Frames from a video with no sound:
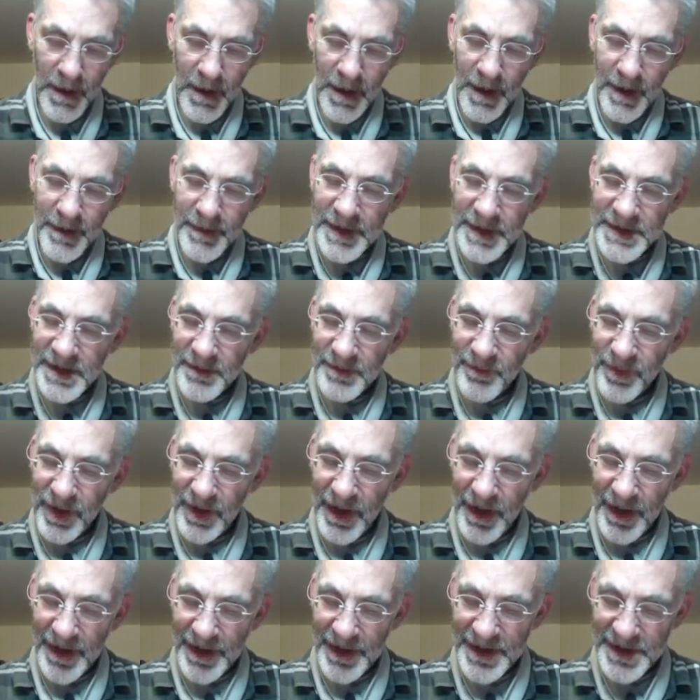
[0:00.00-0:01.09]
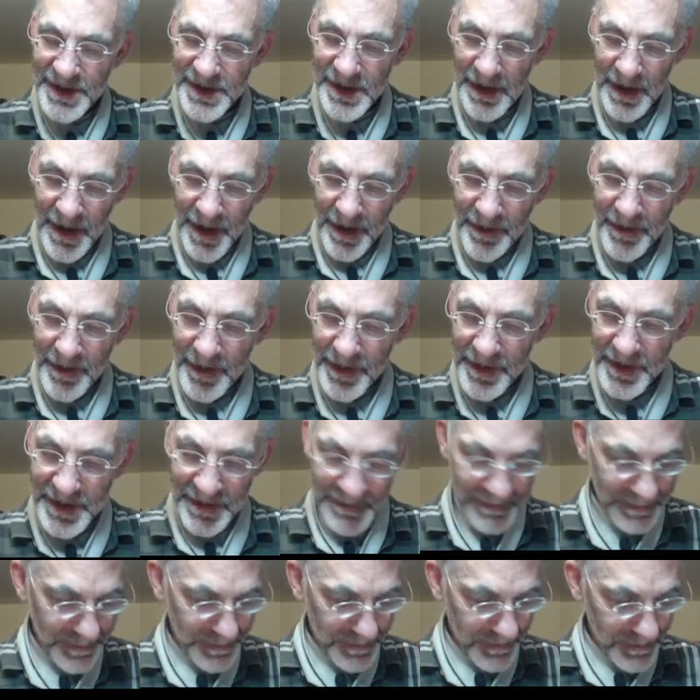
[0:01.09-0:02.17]
this implies that
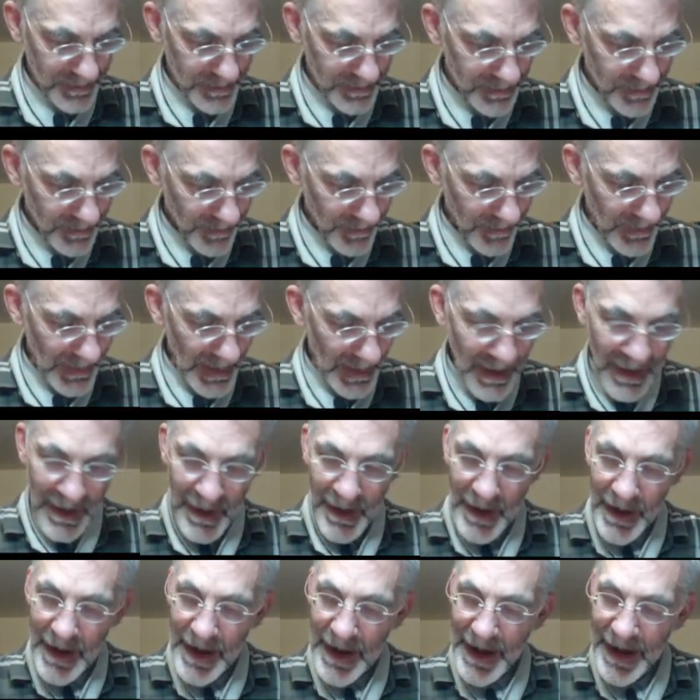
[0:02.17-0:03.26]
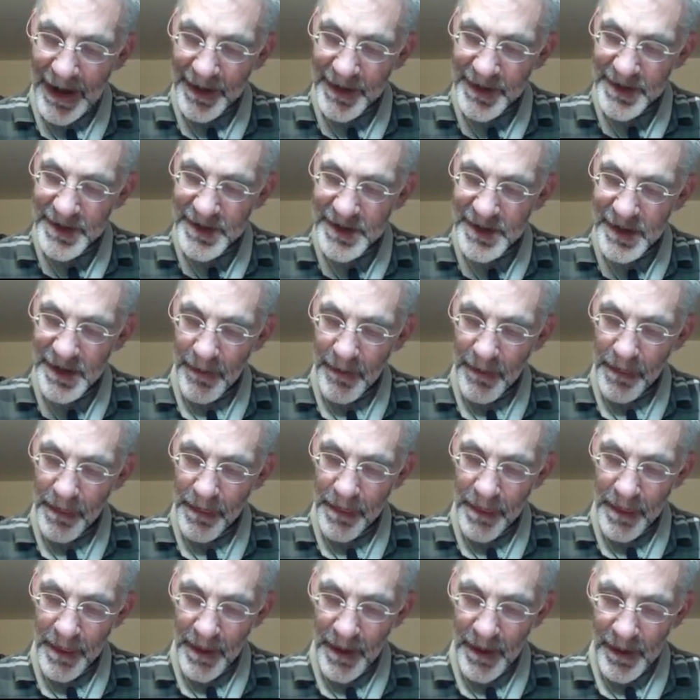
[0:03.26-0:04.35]
x
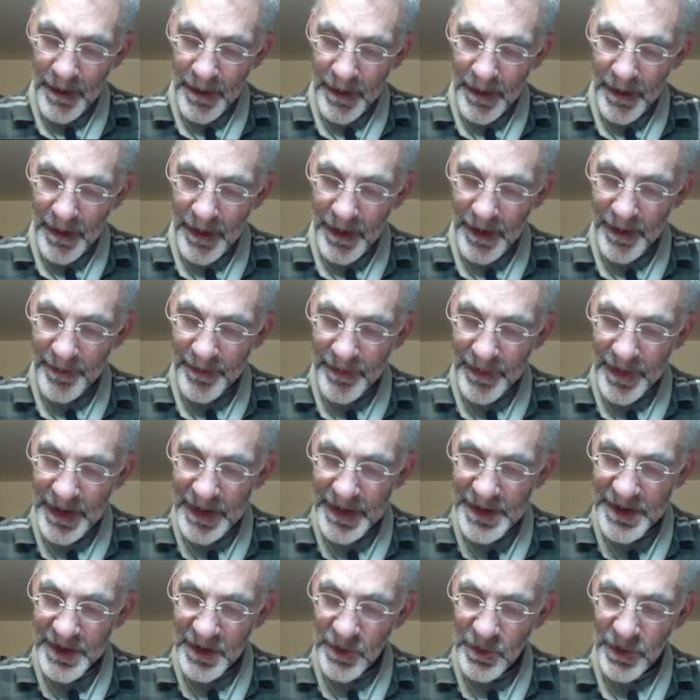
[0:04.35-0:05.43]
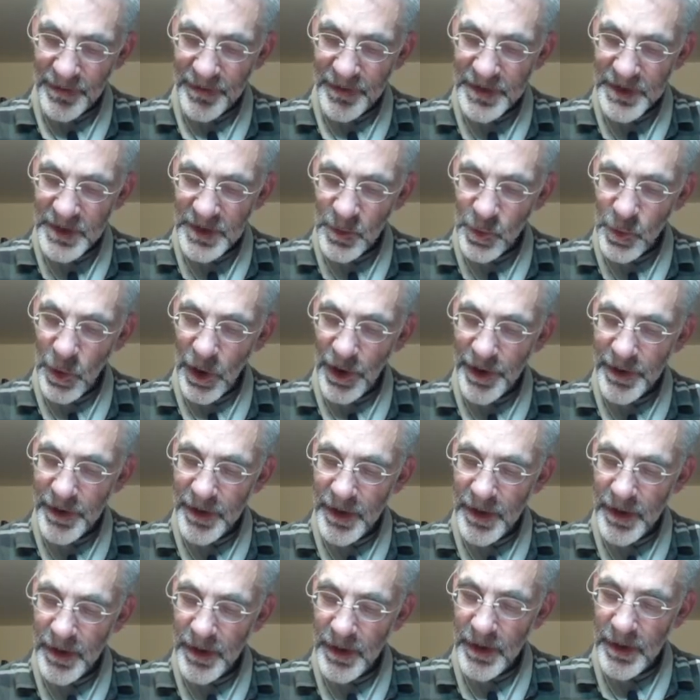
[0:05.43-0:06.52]
is equivalent to
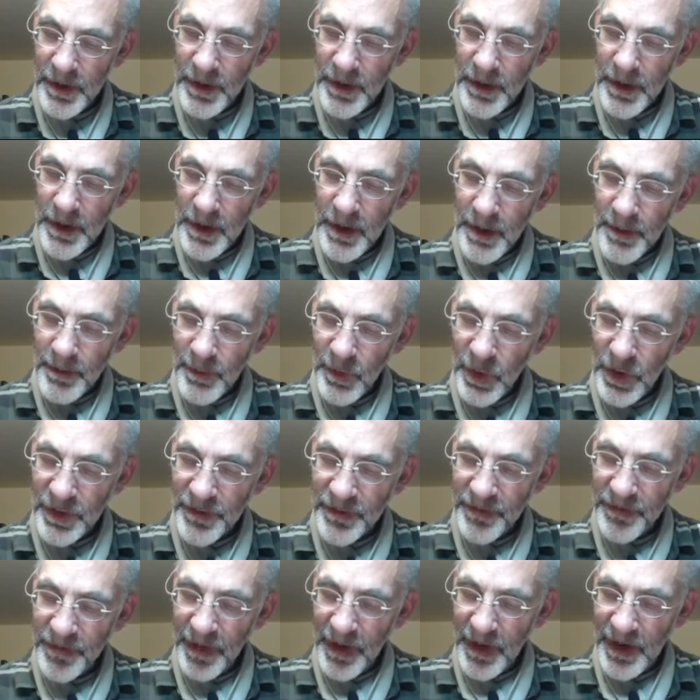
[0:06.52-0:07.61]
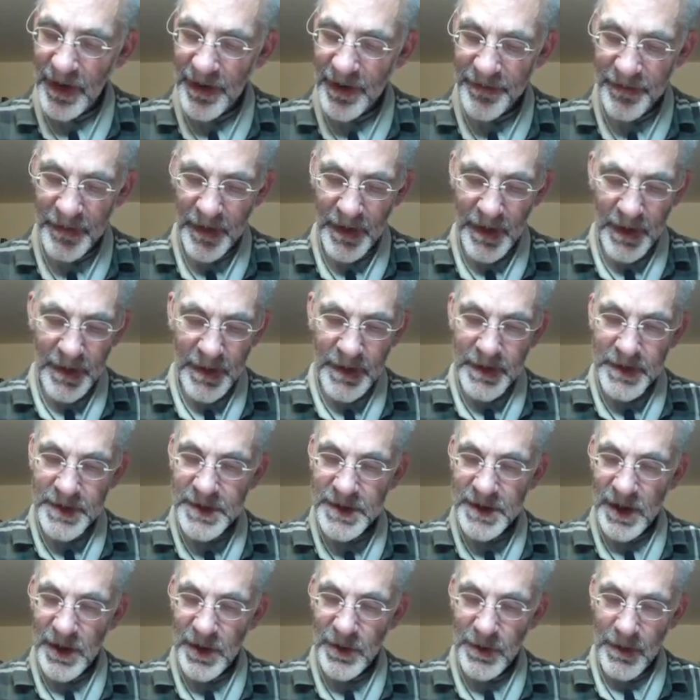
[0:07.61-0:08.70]
1 mod 5.
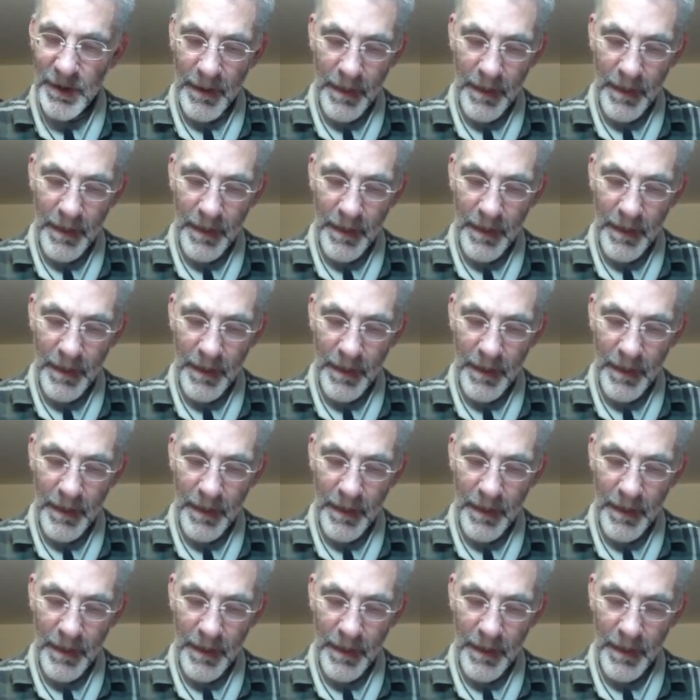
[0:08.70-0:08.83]
So